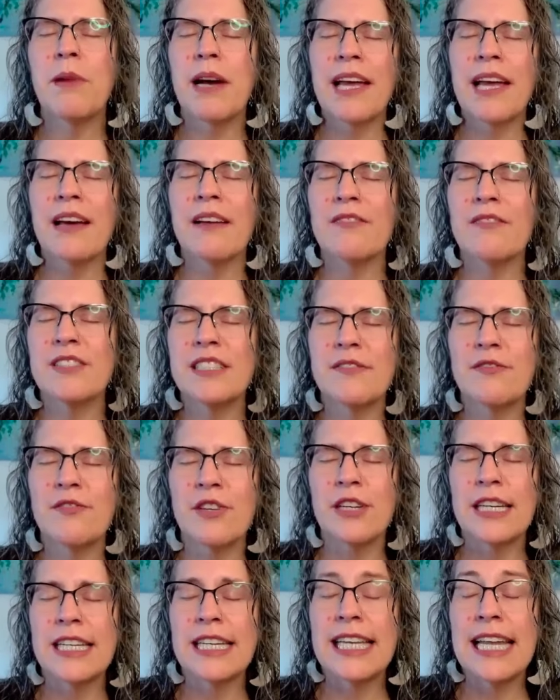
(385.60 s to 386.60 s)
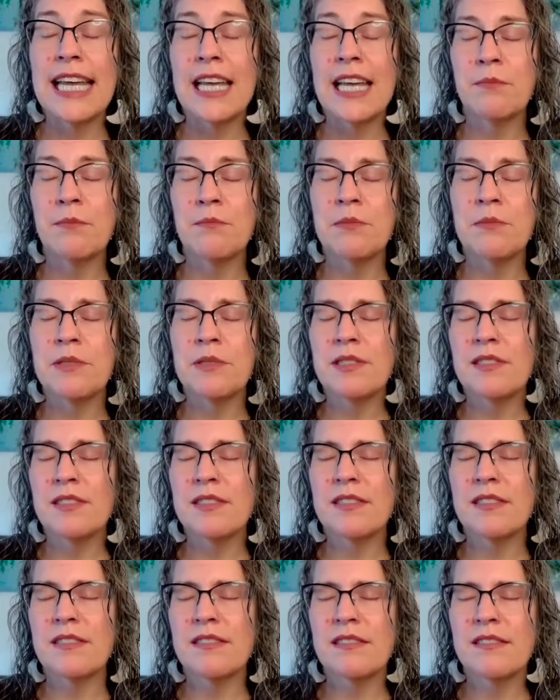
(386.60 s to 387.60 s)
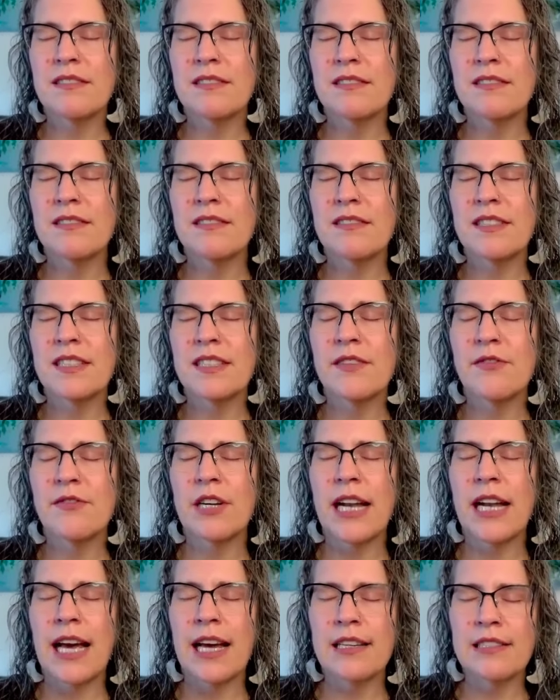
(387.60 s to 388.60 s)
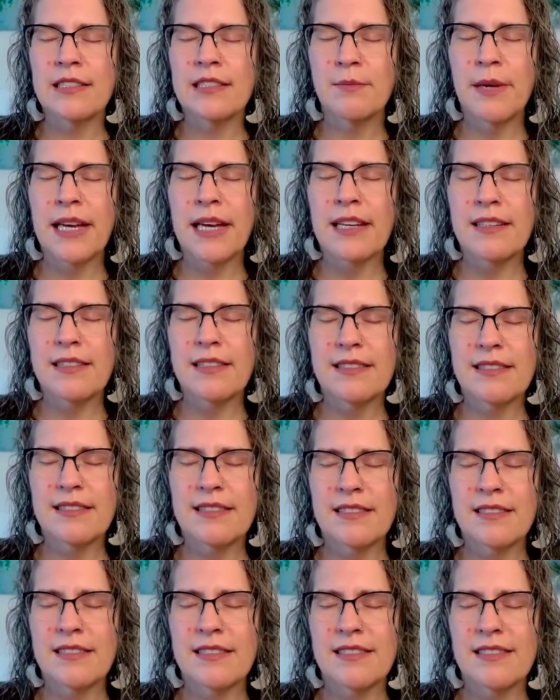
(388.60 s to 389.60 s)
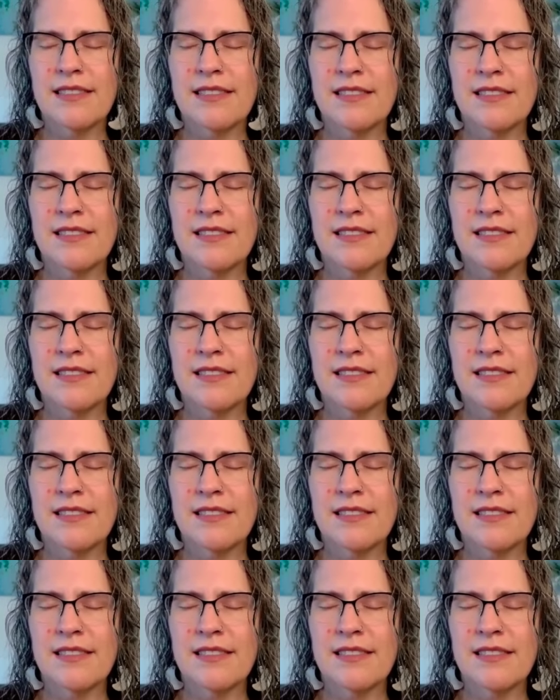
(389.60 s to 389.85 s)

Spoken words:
we might have different names, different aspects.